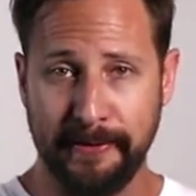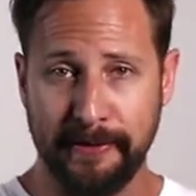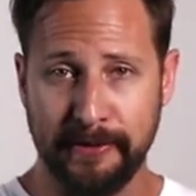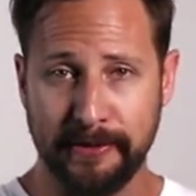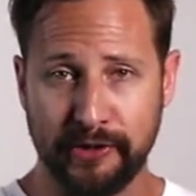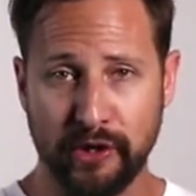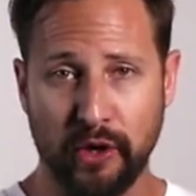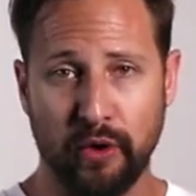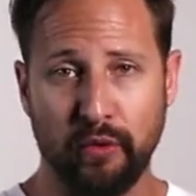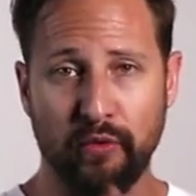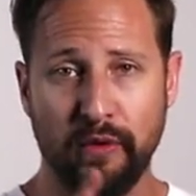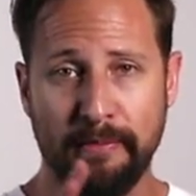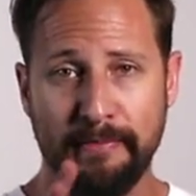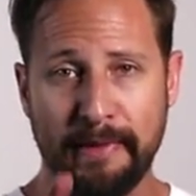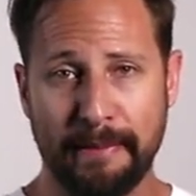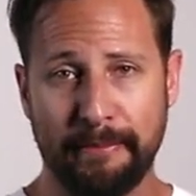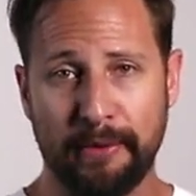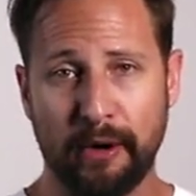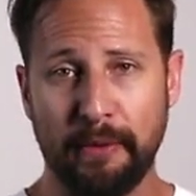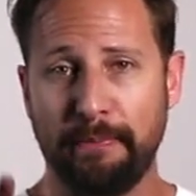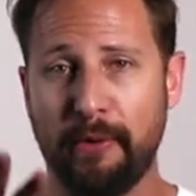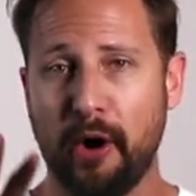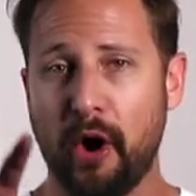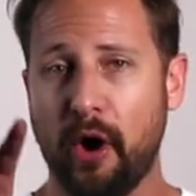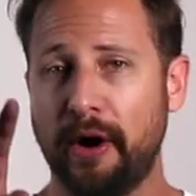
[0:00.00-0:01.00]
So
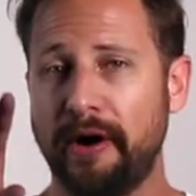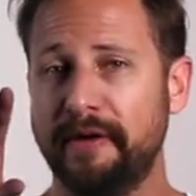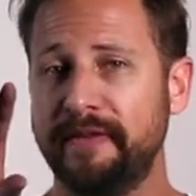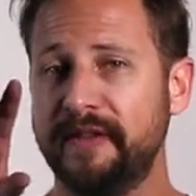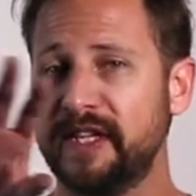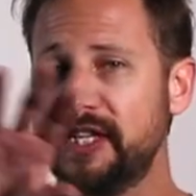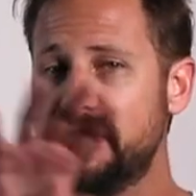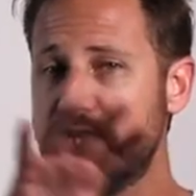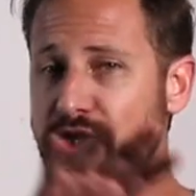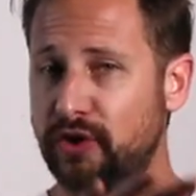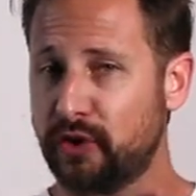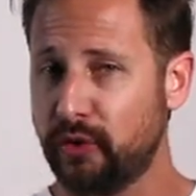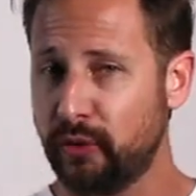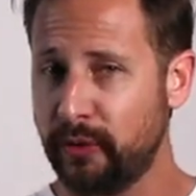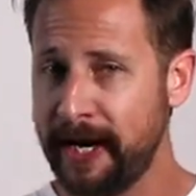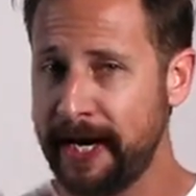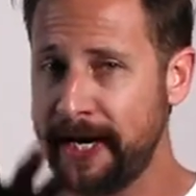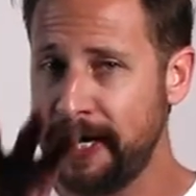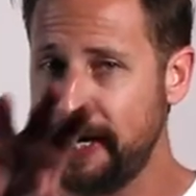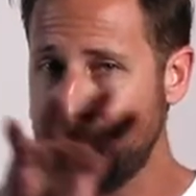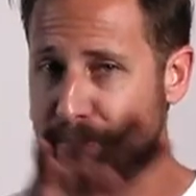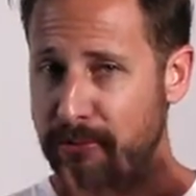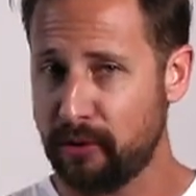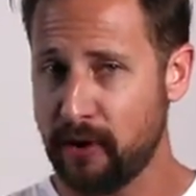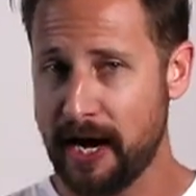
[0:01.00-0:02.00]
remember, part of the
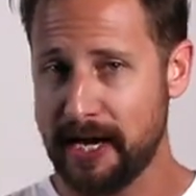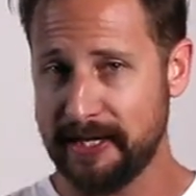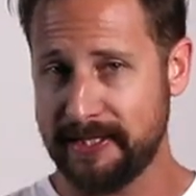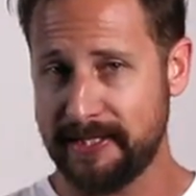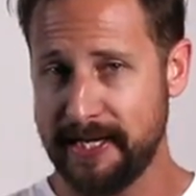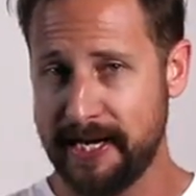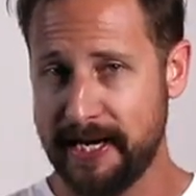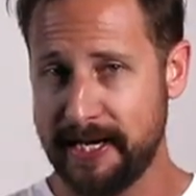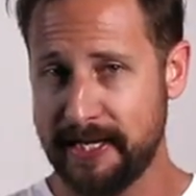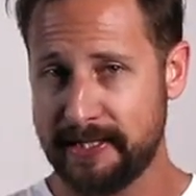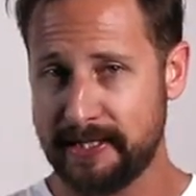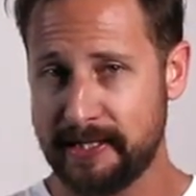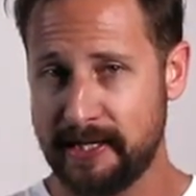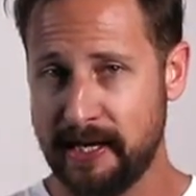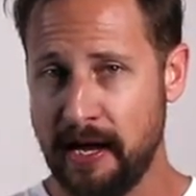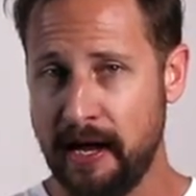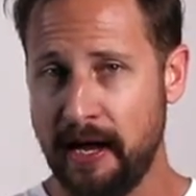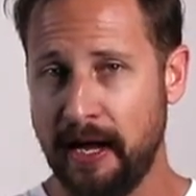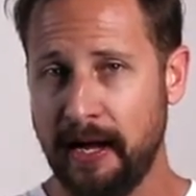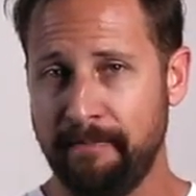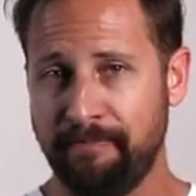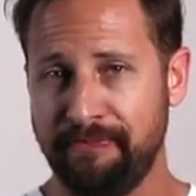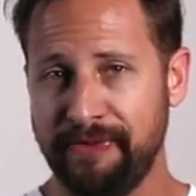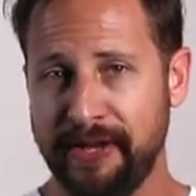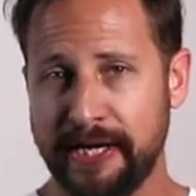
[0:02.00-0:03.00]
screening process
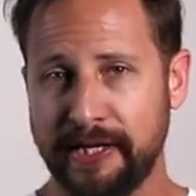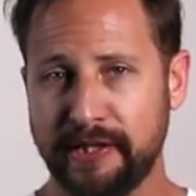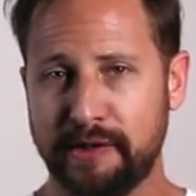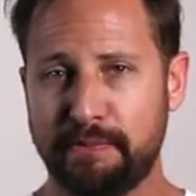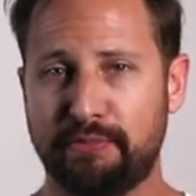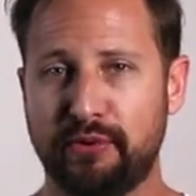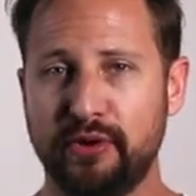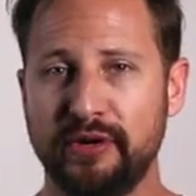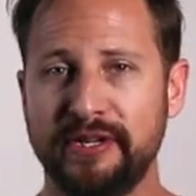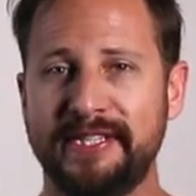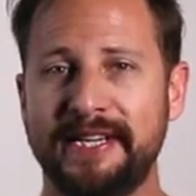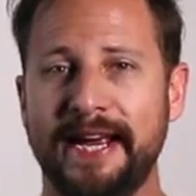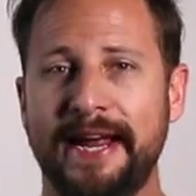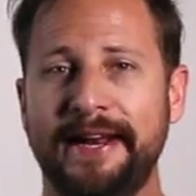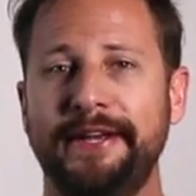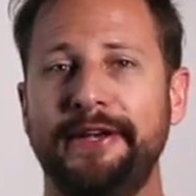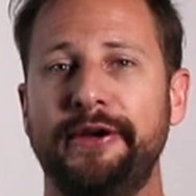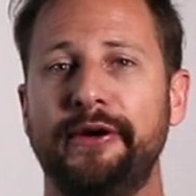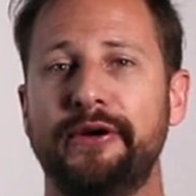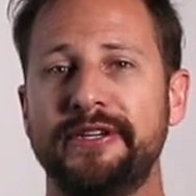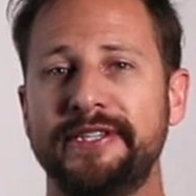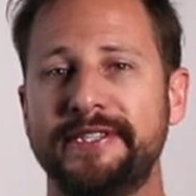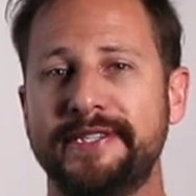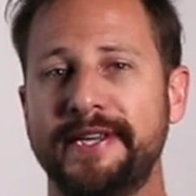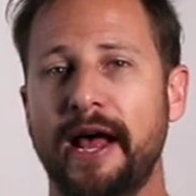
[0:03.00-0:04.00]
is presenting
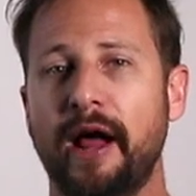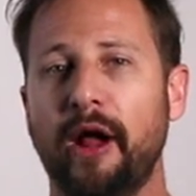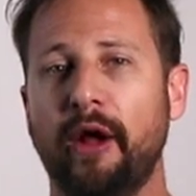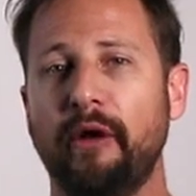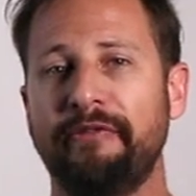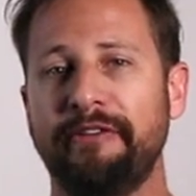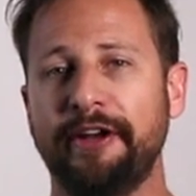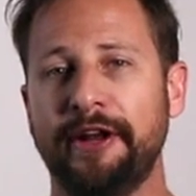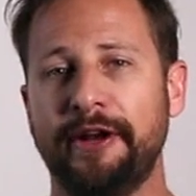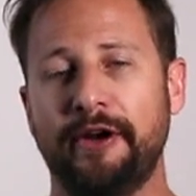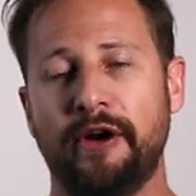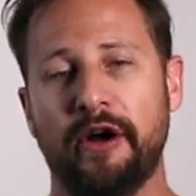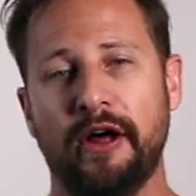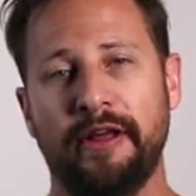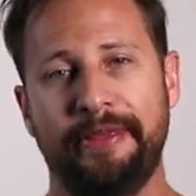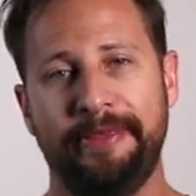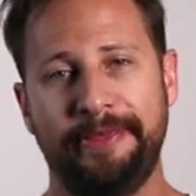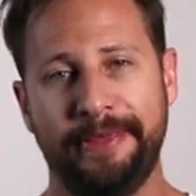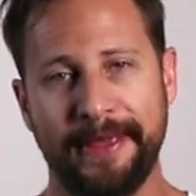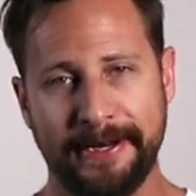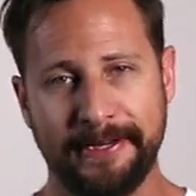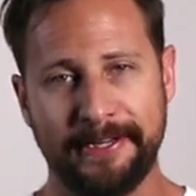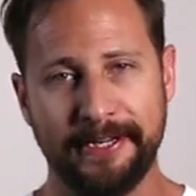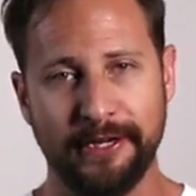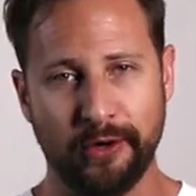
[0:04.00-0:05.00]
yourself in an
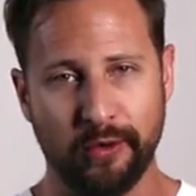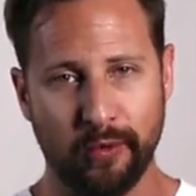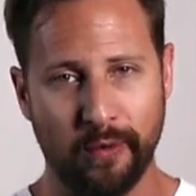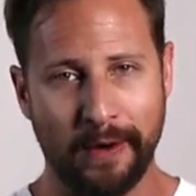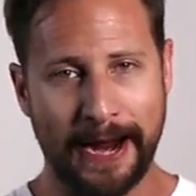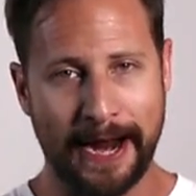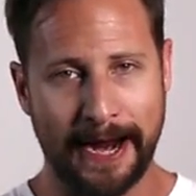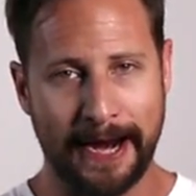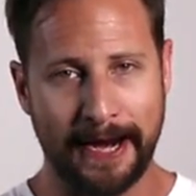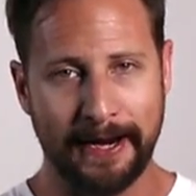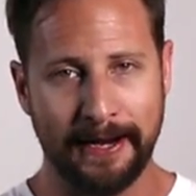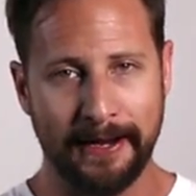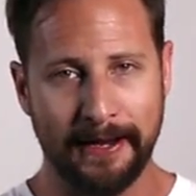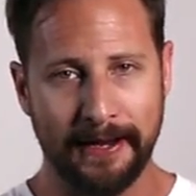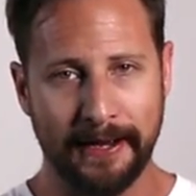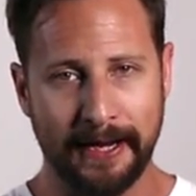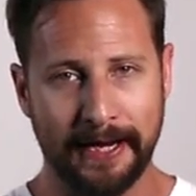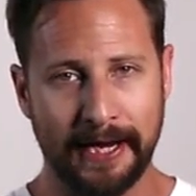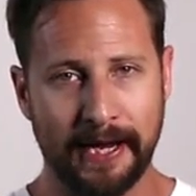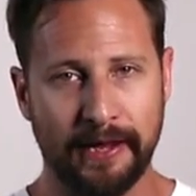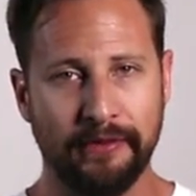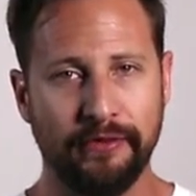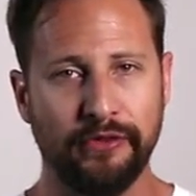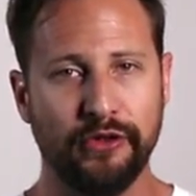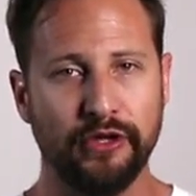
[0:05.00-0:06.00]
authentic way.
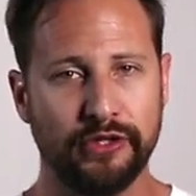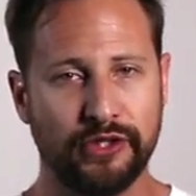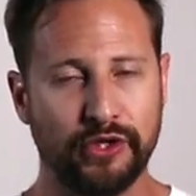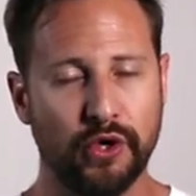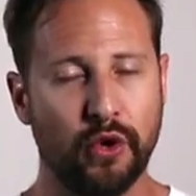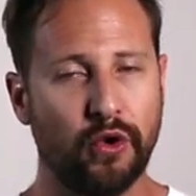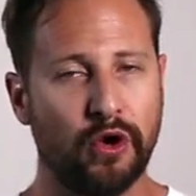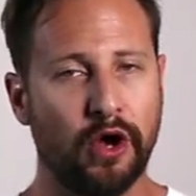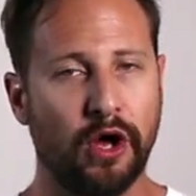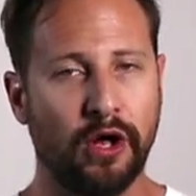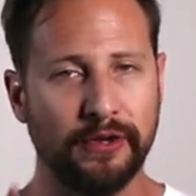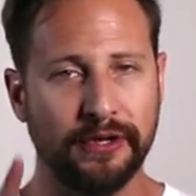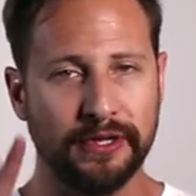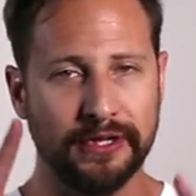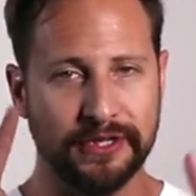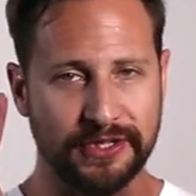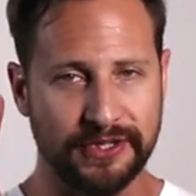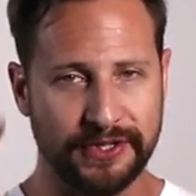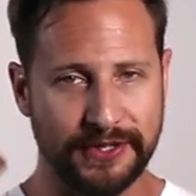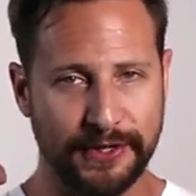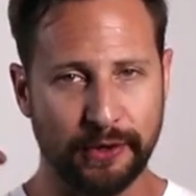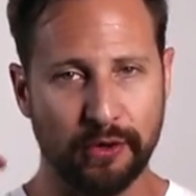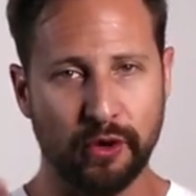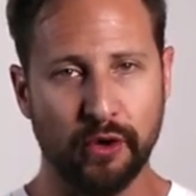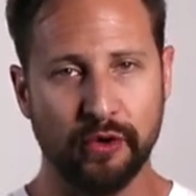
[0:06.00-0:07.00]
Again, the so-called
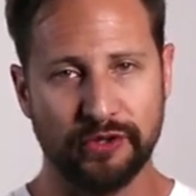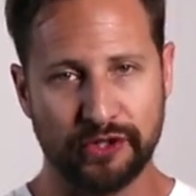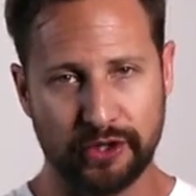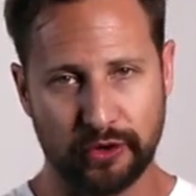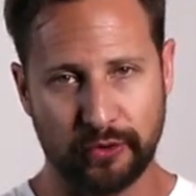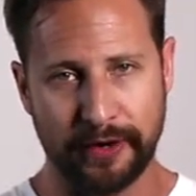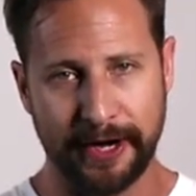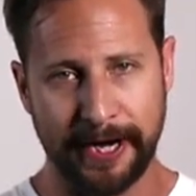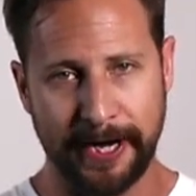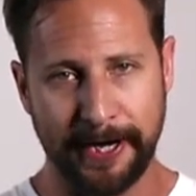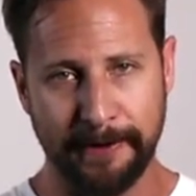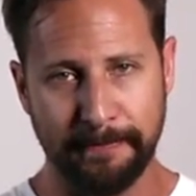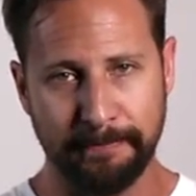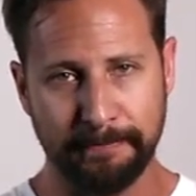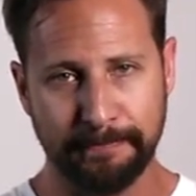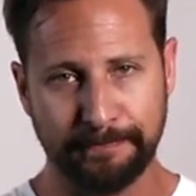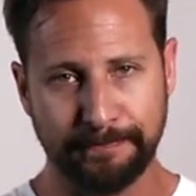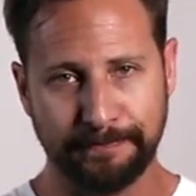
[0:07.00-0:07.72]
zero screen.